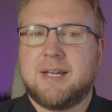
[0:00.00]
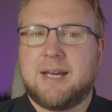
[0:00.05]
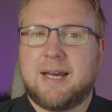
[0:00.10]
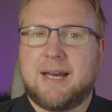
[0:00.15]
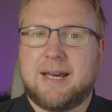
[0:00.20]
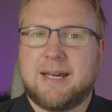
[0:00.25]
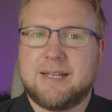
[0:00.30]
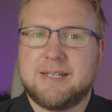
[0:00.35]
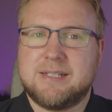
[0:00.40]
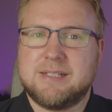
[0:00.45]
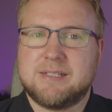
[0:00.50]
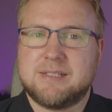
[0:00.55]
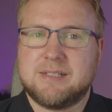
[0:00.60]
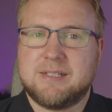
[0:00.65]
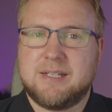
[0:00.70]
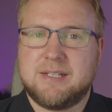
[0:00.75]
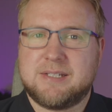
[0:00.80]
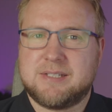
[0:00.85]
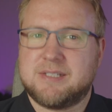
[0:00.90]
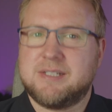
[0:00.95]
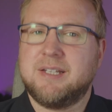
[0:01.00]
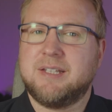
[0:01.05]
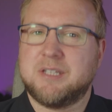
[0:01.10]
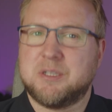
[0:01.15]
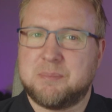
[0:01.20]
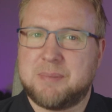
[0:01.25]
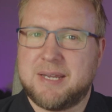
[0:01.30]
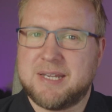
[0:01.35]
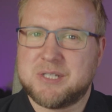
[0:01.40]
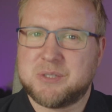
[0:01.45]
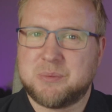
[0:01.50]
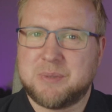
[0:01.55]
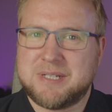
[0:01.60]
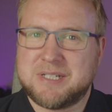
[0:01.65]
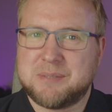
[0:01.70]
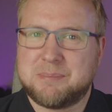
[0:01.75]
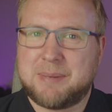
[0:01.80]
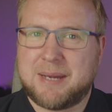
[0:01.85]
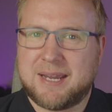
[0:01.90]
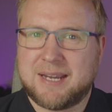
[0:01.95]
and it's still the best way
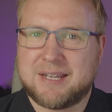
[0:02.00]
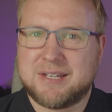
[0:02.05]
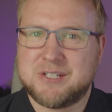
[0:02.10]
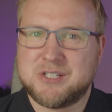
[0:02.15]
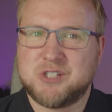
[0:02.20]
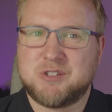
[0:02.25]
to package